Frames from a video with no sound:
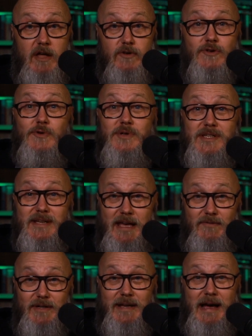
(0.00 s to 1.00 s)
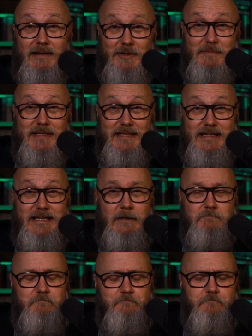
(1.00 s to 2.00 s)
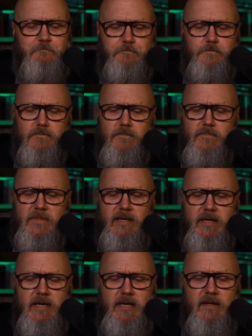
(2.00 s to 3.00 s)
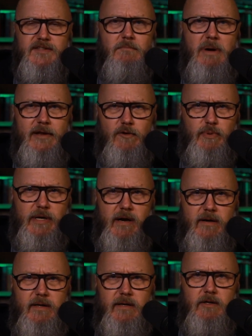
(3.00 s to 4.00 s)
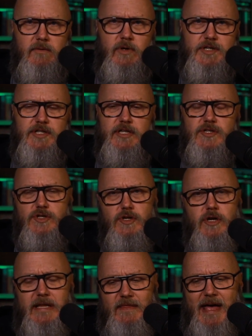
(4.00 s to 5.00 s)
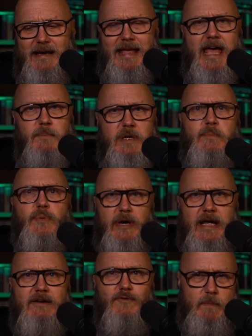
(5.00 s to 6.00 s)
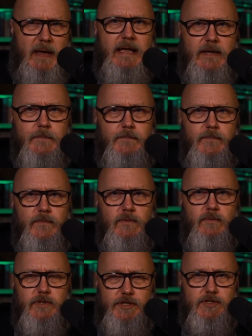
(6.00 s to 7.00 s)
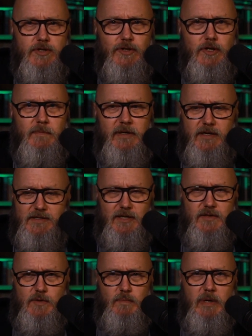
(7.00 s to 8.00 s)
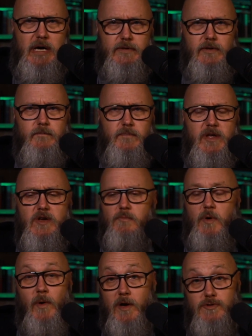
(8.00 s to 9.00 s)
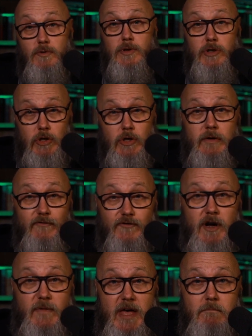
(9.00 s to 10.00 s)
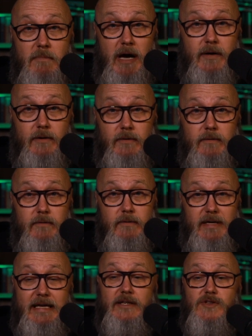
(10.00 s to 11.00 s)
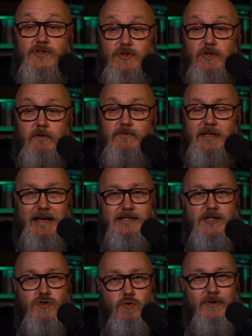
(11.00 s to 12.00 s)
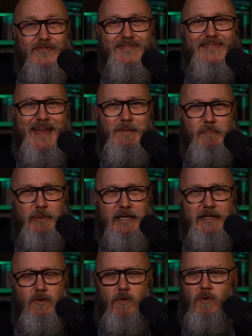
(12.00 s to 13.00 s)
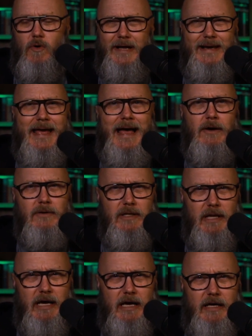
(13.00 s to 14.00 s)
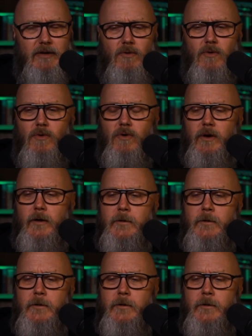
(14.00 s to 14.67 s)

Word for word: who is in heaven, hallowed be thy name. That's a model prayer, which is good. That can be prayed verbatim, which is good because it is a model. But we also learn from that model. It serves as a sort of template or an outline or